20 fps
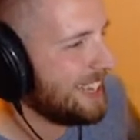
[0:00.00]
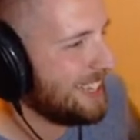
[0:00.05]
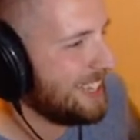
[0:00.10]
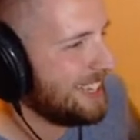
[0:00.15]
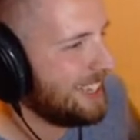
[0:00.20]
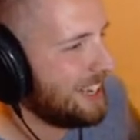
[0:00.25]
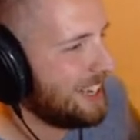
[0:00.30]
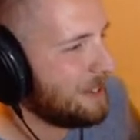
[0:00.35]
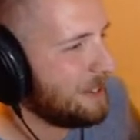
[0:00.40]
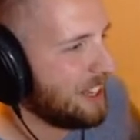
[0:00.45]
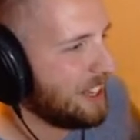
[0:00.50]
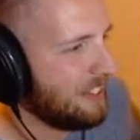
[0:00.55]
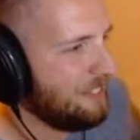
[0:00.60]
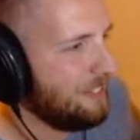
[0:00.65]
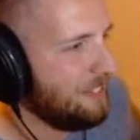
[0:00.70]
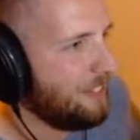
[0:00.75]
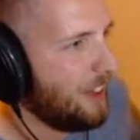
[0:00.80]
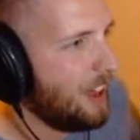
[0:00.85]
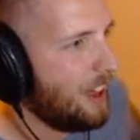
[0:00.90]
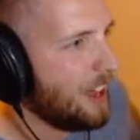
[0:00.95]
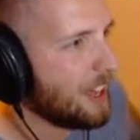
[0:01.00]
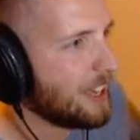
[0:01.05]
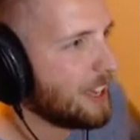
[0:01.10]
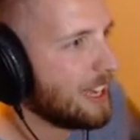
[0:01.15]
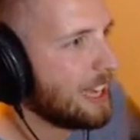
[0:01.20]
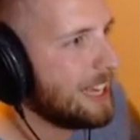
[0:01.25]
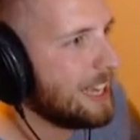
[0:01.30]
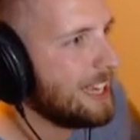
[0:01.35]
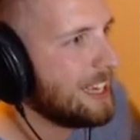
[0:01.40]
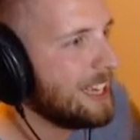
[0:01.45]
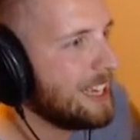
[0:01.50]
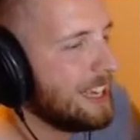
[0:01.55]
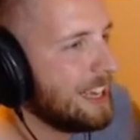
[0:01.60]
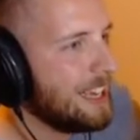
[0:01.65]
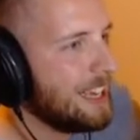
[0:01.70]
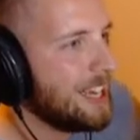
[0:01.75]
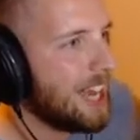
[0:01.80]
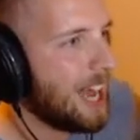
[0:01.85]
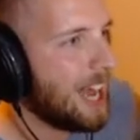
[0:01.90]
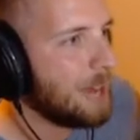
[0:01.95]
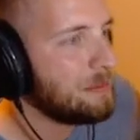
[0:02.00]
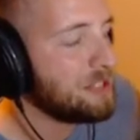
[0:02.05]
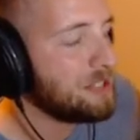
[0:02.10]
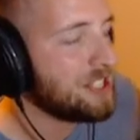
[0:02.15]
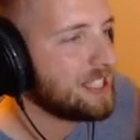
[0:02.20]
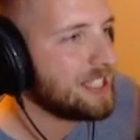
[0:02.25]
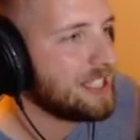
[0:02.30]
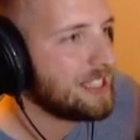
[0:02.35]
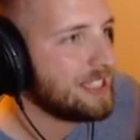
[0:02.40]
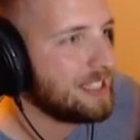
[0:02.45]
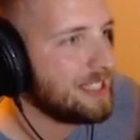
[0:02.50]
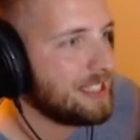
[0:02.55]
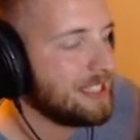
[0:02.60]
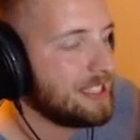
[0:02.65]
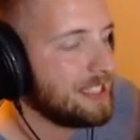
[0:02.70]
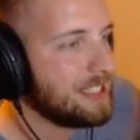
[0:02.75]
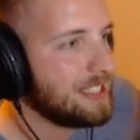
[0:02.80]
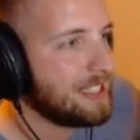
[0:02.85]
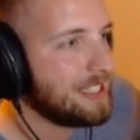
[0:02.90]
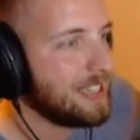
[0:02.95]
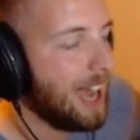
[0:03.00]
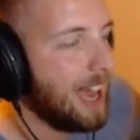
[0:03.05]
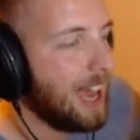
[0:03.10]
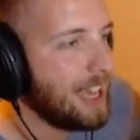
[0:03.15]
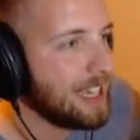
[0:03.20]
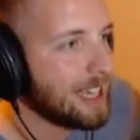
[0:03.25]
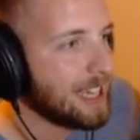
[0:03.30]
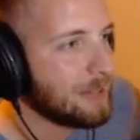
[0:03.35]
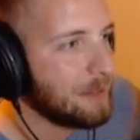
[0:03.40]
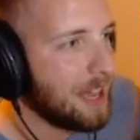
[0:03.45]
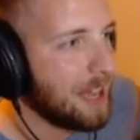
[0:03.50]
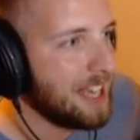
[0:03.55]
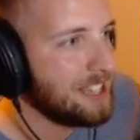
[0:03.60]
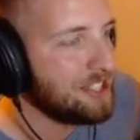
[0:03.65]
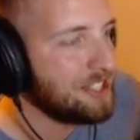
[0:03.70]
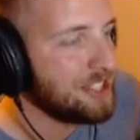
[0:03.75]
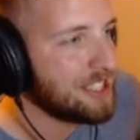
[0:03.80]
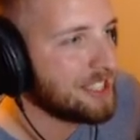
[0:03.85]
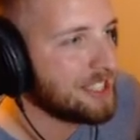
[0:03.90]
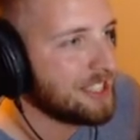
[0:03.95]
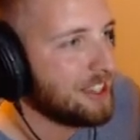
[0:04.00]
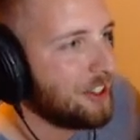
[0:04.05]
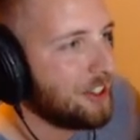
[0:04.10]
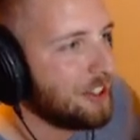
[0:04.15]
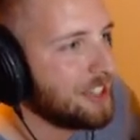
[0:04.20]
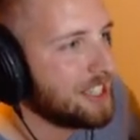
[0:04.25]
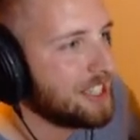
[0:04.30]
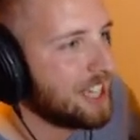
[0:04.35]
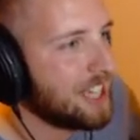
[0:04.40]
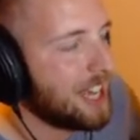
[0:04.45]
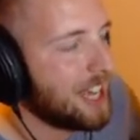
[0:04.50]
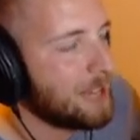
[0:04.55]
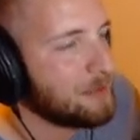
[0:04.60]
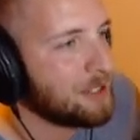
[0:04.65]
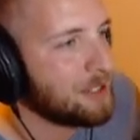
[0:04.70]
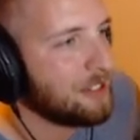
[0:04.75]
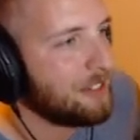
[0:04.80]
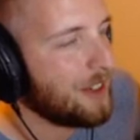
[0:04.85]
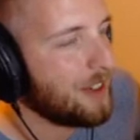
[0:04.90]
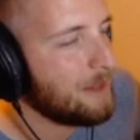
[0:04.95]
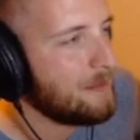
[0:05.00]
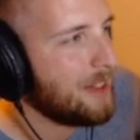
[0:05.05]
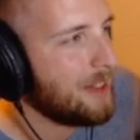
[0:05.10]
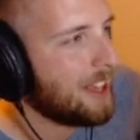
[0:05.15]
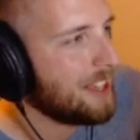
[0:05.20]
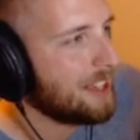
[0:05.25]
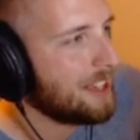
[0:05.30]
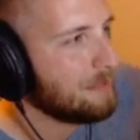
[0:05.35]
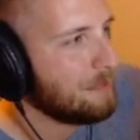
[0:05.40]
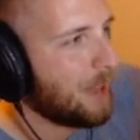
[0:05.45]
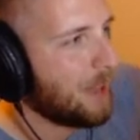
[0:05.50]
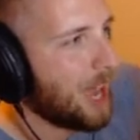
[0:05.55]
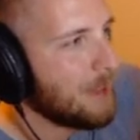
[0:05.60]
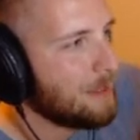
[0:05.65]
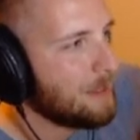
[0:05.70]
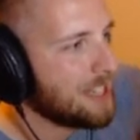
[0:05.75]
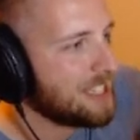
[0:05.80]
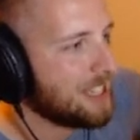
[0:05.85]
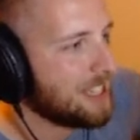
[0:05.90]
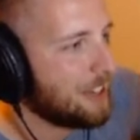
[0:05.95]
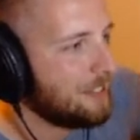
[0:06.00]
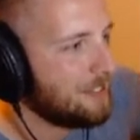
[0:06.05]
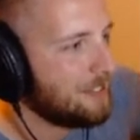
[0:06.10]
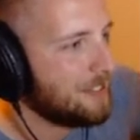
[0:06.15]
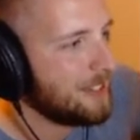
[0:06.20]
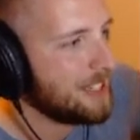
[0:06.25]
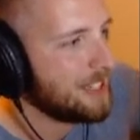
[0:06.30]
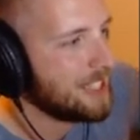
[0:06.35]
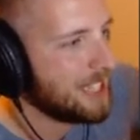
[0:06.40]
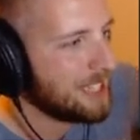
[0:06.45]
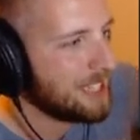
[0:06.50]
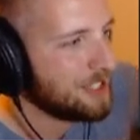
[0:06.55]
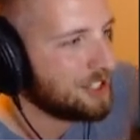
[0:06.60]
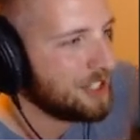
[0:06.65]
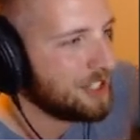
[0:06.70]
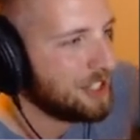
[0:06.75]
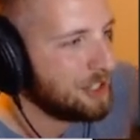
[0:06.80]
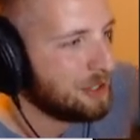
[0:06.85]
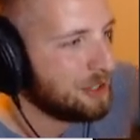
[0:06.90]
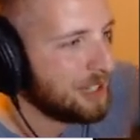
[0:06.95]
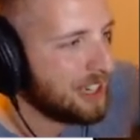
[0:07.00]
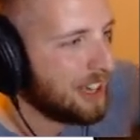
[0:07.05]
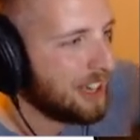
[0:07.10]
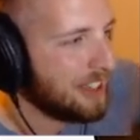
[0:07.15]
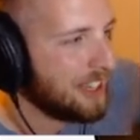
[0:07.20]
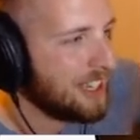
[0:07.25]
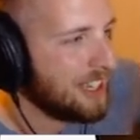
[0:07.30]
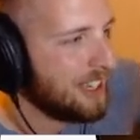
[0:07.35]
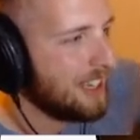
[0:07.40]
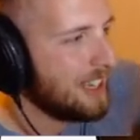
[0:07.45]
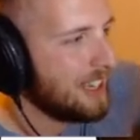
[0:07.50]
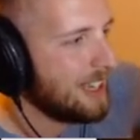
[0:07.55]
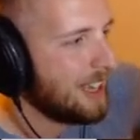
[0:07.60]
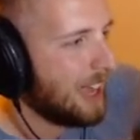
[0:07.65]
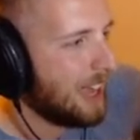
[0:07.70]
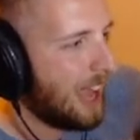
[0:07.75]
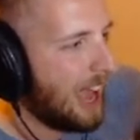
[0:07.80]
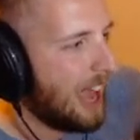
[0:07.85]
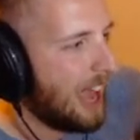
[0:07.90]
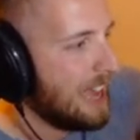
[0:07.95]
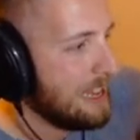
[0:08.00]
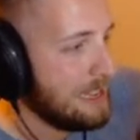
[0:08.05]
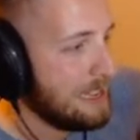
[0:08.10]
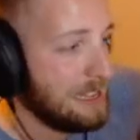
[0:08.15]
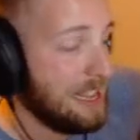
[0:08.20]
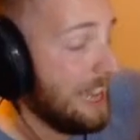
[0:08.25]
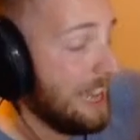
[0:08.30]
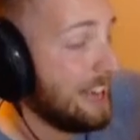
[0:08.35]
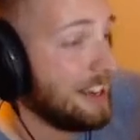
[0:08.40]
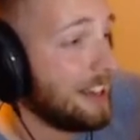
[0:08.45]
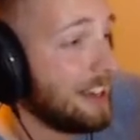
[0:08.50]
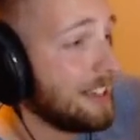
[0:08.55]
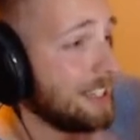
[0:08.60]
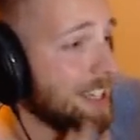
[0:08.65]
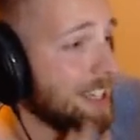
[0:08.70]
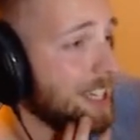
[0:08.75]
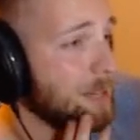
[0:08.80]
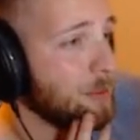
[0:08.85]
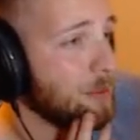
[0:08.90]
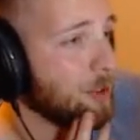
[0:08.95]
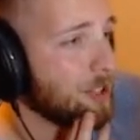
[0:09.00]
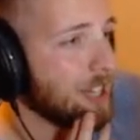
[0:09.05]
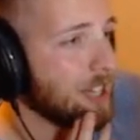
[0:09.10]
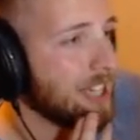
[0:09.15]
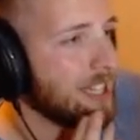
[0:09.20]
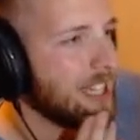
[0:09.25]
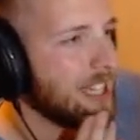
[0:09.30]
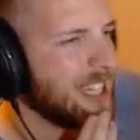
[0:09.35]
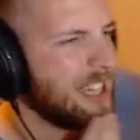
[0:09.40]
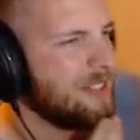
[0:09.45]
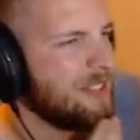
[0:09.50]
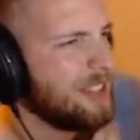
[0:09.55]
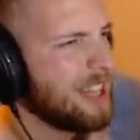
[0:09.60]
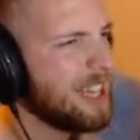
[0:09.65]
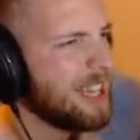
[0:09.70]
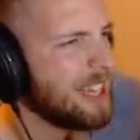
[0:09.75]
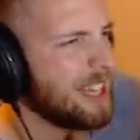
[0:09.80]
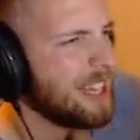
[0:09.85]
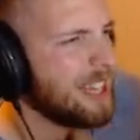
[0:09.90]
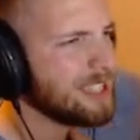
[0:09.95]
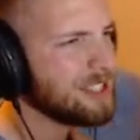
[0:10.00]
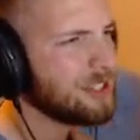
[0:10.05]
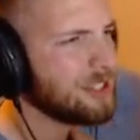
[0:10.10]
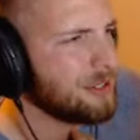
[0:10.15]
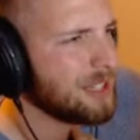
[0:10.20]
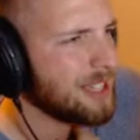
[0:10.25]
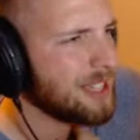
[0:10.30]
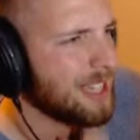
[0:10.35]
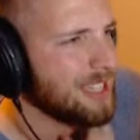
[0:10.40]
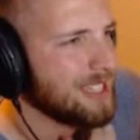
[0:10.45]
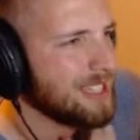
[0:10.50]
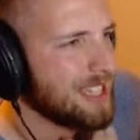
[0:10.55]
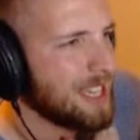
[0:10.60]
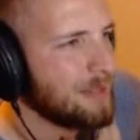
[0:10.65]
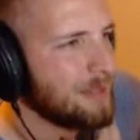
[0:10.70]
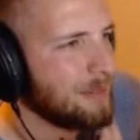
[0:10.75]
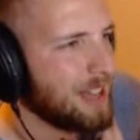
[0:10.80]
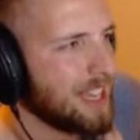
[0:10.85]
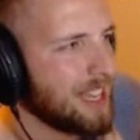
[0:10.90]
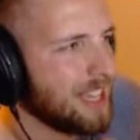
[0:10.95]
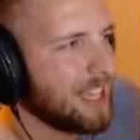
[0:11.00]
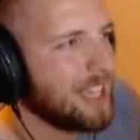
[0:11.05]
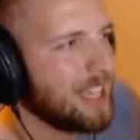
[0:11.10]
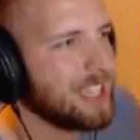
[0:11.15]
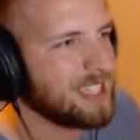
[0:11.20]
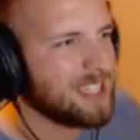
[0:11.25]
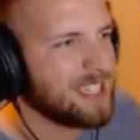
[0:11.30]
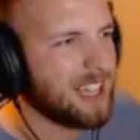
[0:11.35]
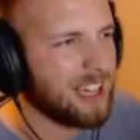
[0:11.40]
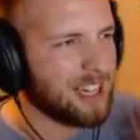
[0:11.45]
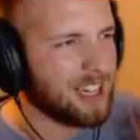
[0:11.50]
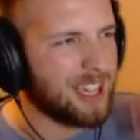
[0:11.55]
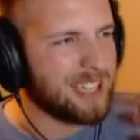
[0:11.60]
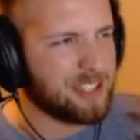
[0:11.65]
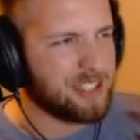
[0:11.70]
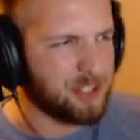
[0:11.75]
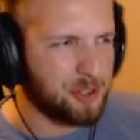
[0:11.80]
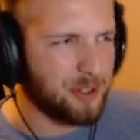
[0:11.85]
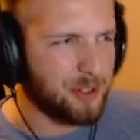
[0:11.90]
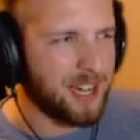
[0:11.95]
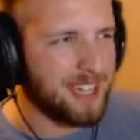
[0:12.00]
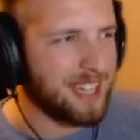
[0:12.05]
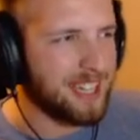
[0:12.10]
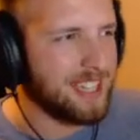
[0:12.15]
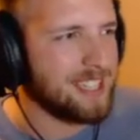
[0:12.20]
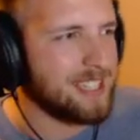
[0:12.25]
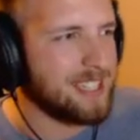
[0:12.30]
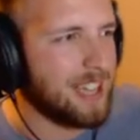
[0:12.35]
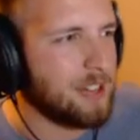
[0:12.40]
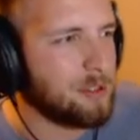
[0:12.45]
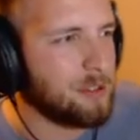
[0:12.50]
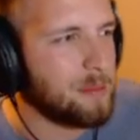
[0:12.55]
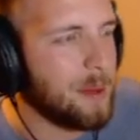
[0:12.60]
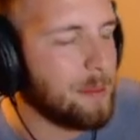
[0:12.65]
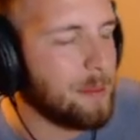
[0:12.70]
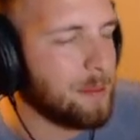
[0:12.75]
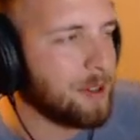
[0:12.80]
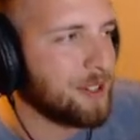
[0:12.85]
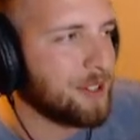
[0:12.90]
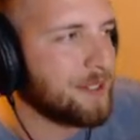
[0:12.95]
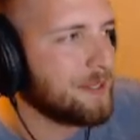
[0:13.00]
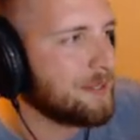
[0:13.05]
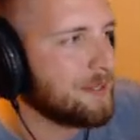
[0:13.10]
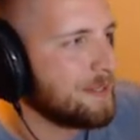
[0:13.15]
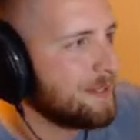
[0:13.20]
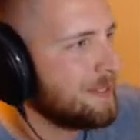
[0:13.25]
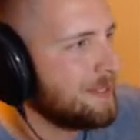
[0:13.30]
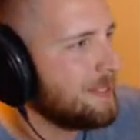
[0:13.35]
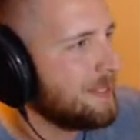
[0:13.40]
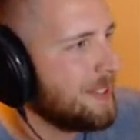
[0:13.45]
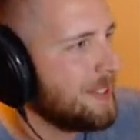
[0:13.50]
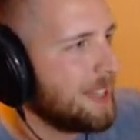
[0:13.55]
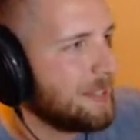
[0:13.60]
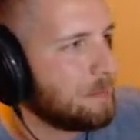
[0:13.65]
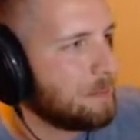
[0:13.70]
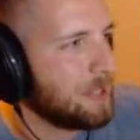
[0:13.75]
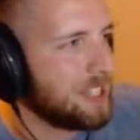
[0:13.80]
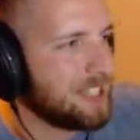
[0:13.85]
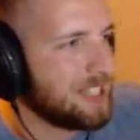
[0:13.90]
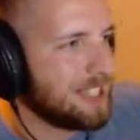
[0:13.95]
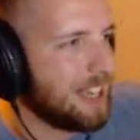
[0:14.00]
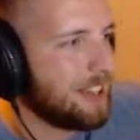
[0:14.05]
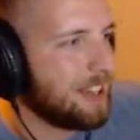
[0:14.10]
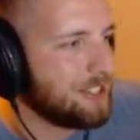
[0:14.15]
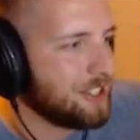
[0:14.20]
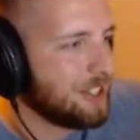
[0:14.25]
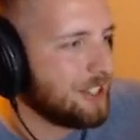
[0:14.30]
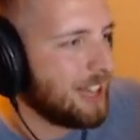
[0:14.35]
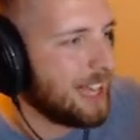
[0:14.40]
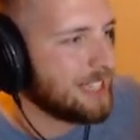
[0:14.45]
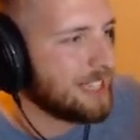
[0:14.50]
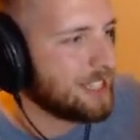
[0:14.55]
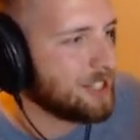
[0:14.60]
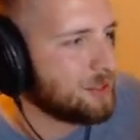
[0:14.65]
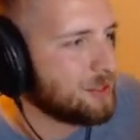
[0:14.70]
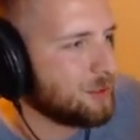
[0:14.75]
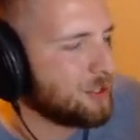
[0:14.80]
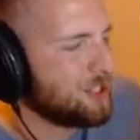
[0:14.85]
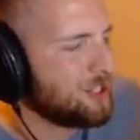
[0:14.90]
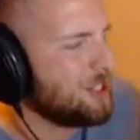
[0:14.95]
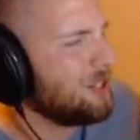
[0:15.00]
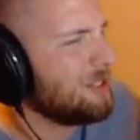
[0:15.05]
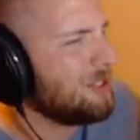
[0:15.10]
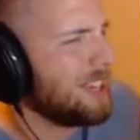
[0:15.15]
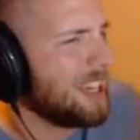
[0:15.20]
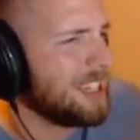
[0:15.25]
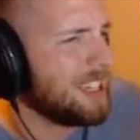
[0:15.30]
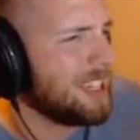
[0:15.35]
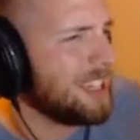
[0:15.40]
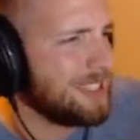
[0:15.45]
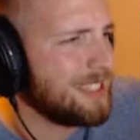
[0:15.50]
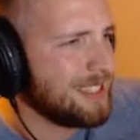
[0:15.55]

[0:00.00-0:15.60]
I'm like, fuck, I'm just dying. I'm anxious all the time. So if I'm not by myself intentionally doing nothing, I cannot anymore. And even then I don't get that same, like, it's not as great as I remembered. But nostalgia glasses were so nice.